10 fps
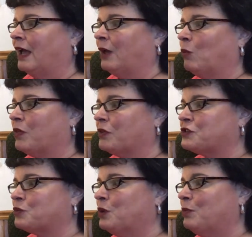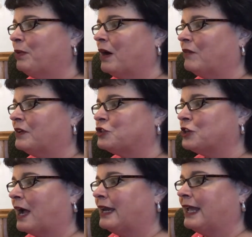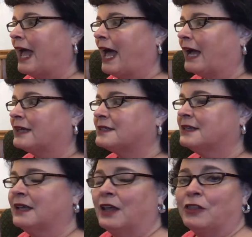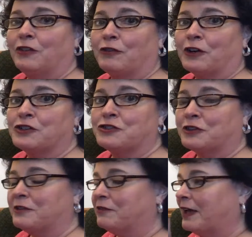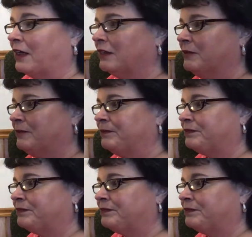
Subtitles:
And with a swoop of his shining axe, the first tree fell.